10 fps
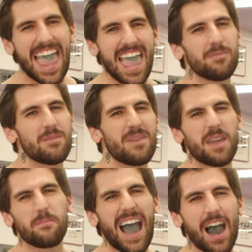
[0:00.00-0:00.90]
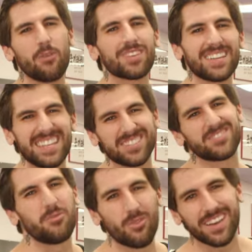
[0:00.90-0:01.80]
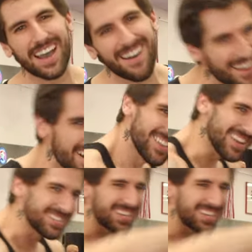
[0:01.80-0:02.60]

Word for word: MMA power and conditioning workout. Let's